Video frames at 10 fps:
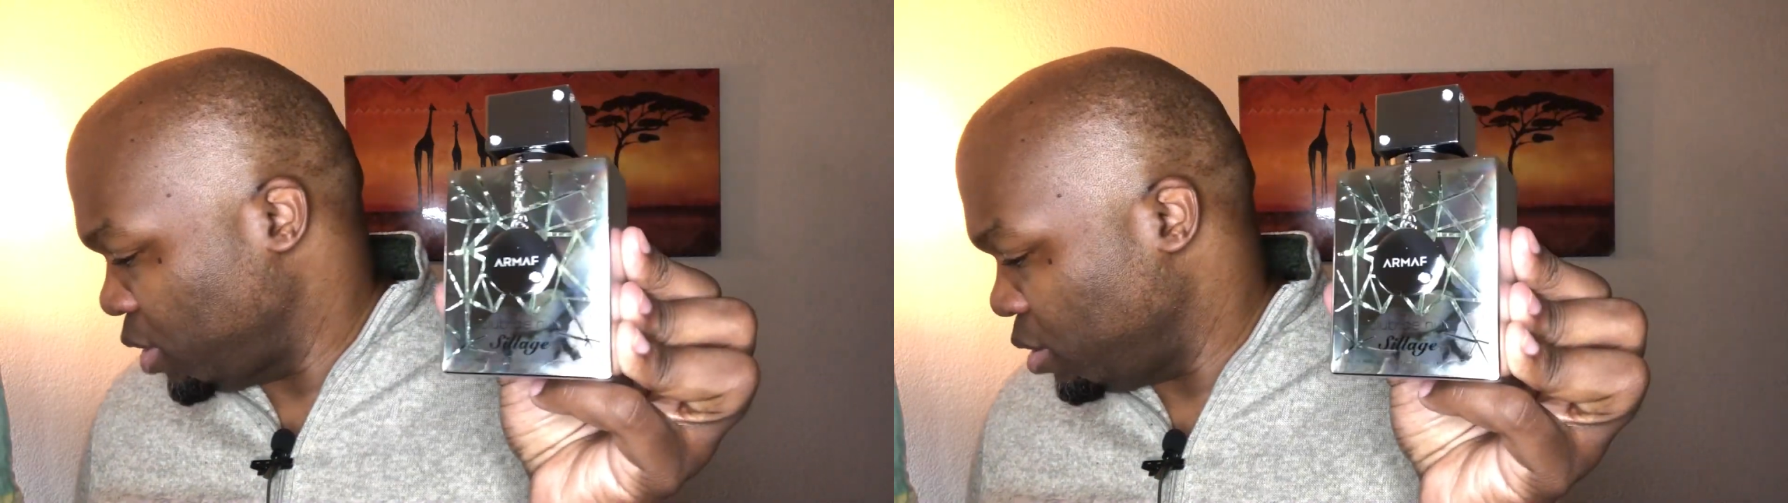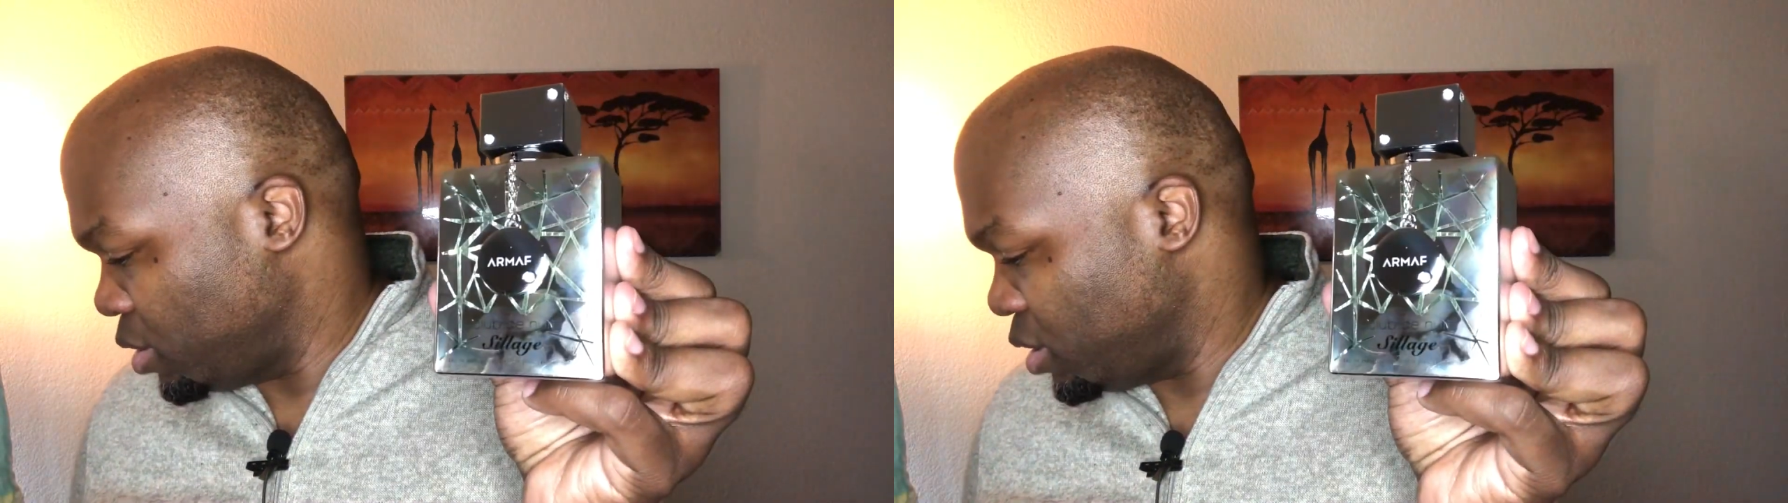
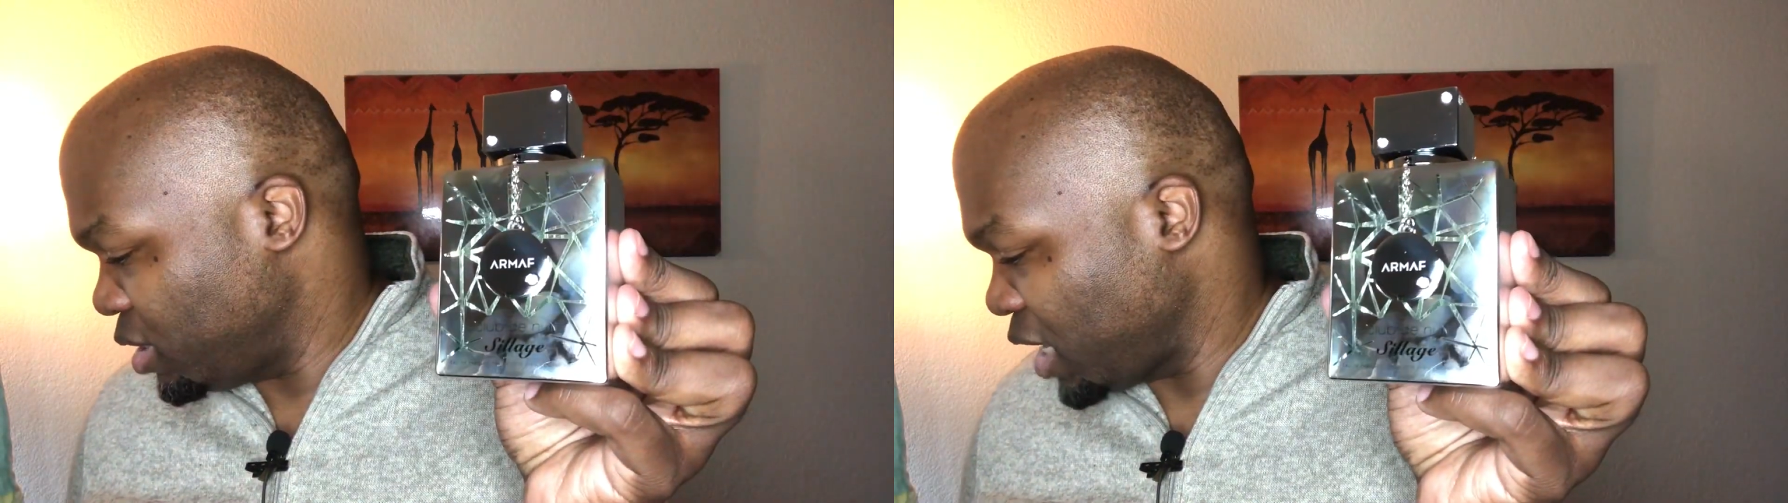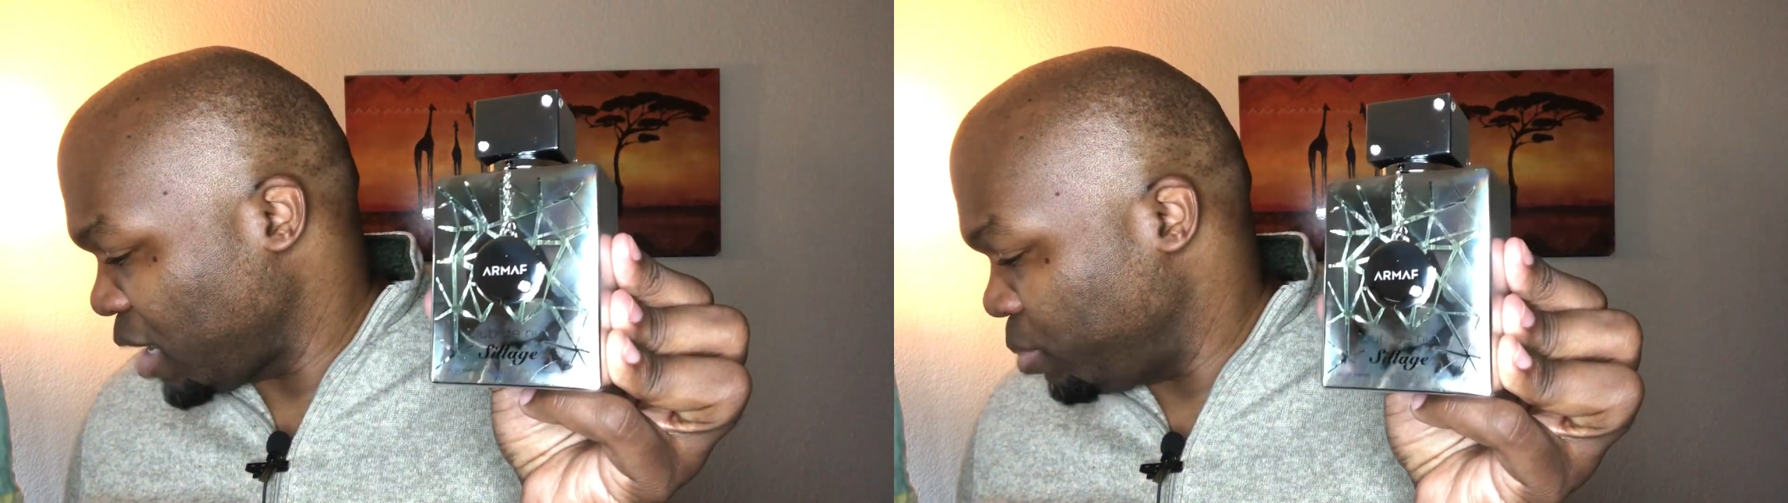On the
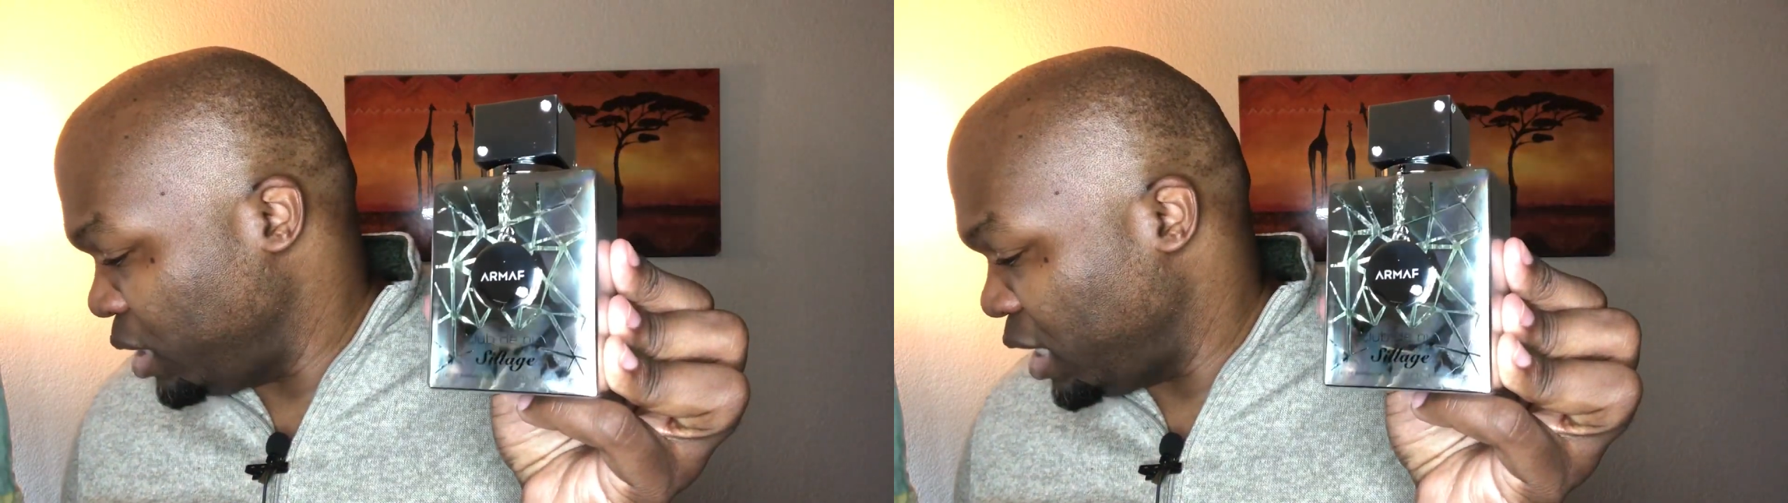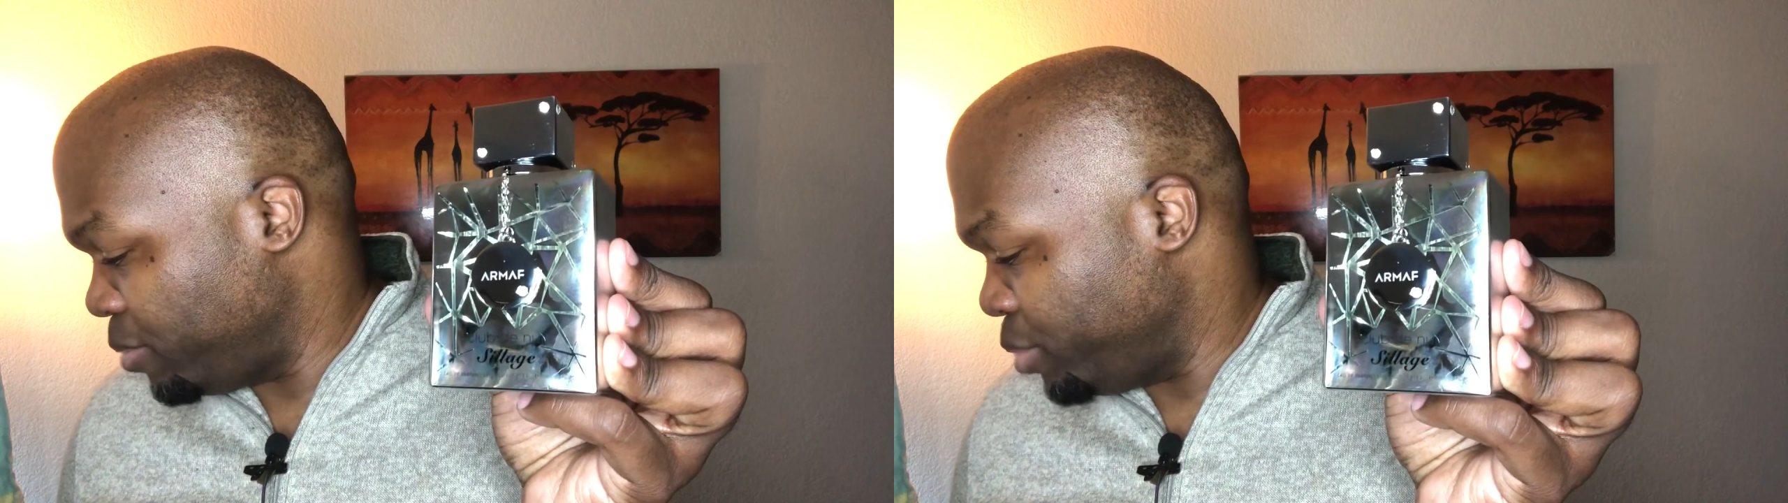top, we
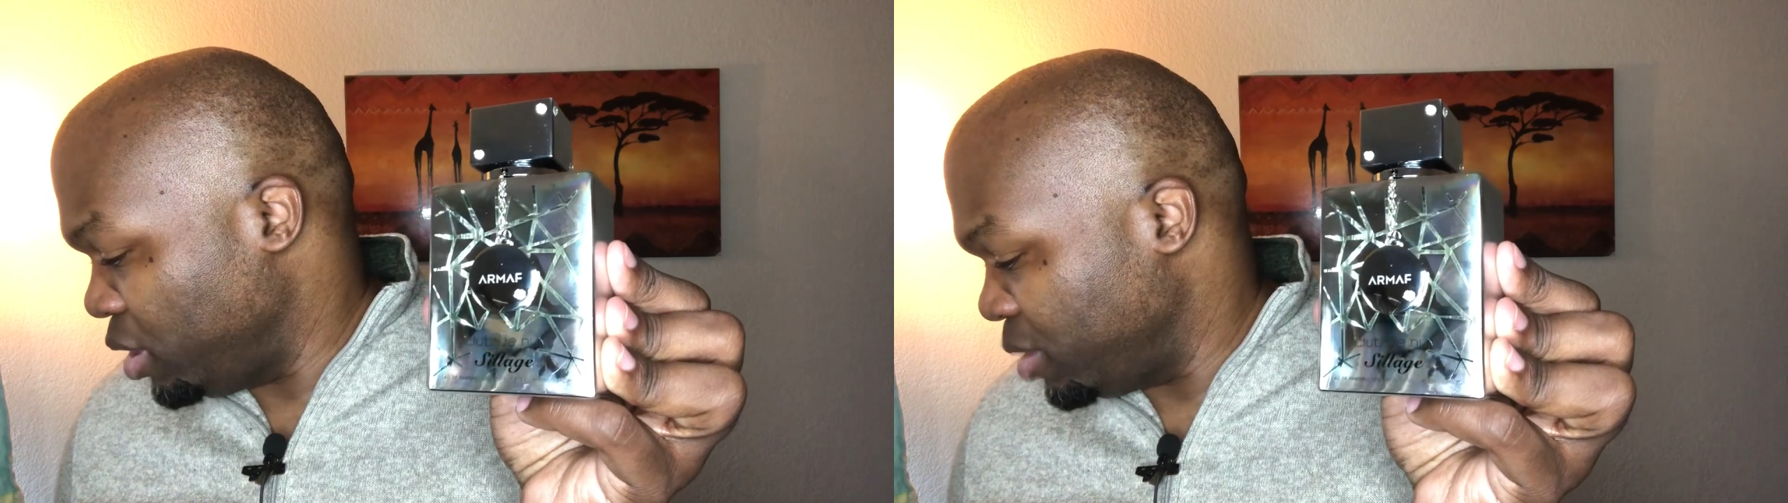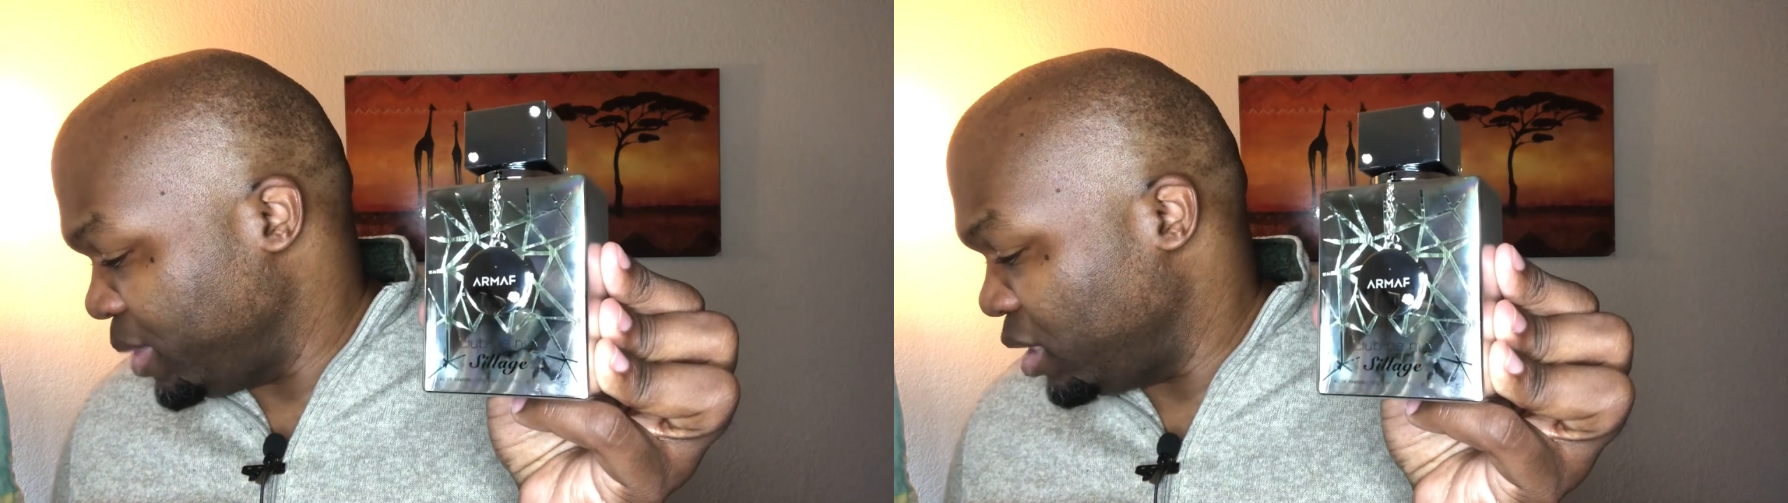have
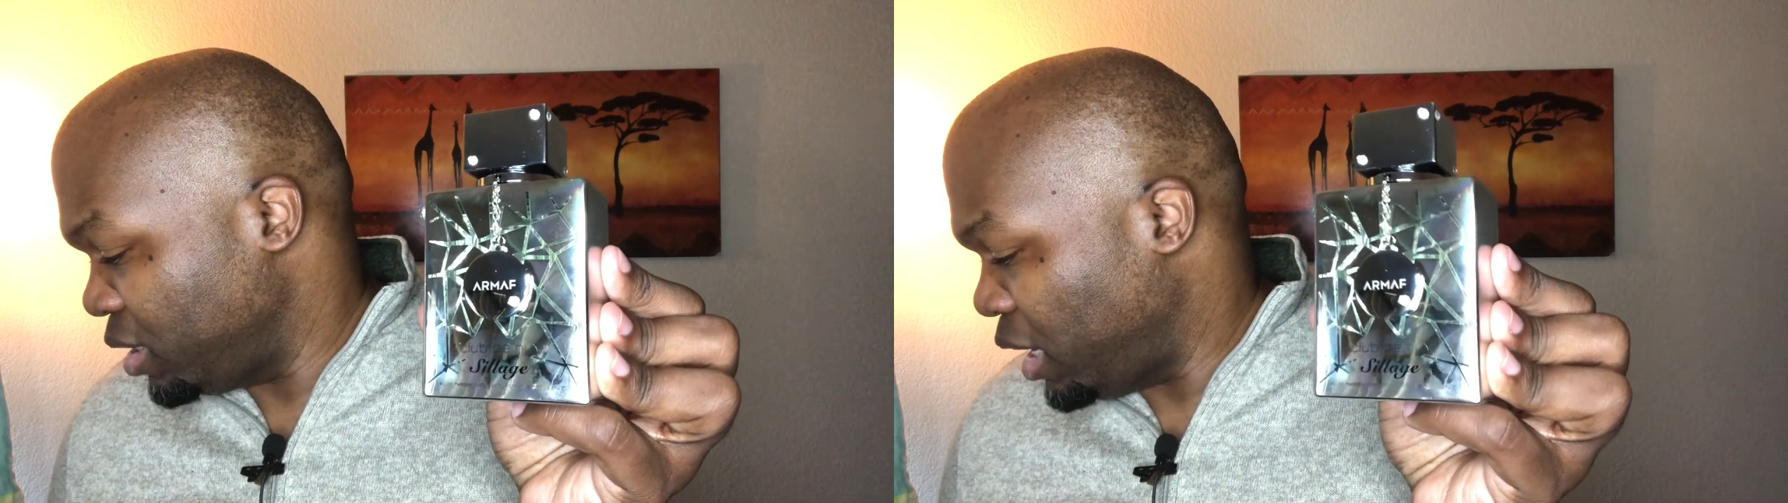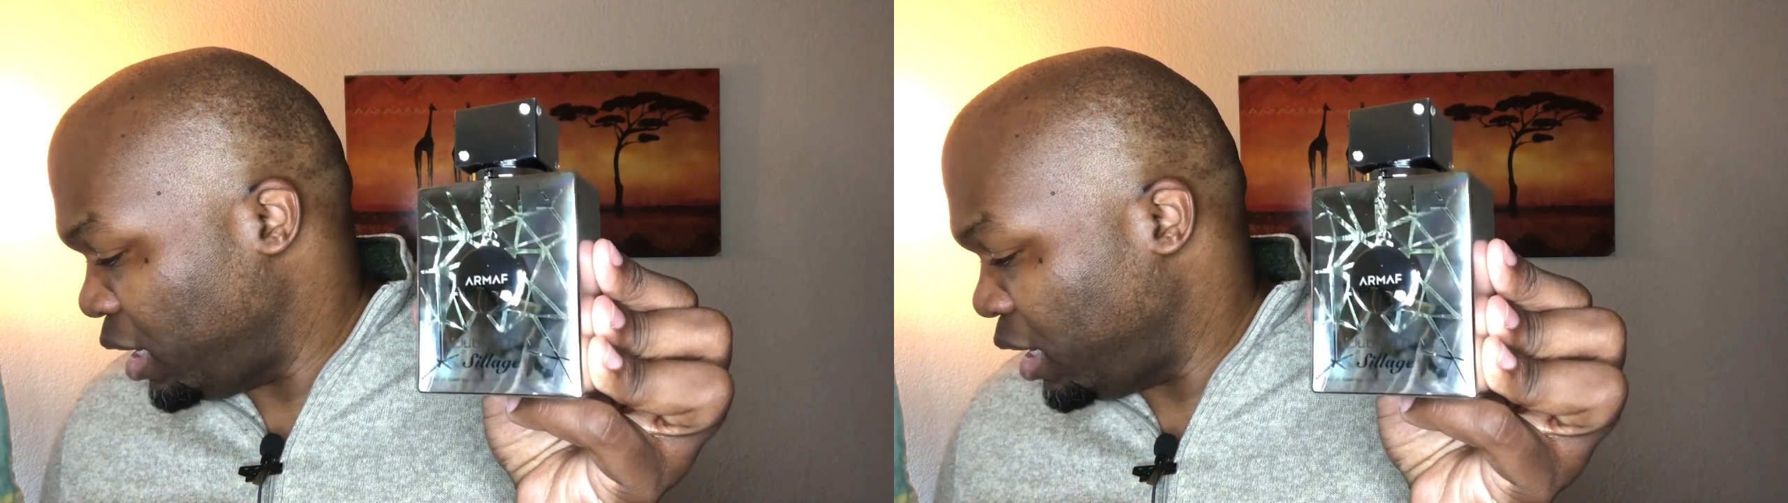bergamot,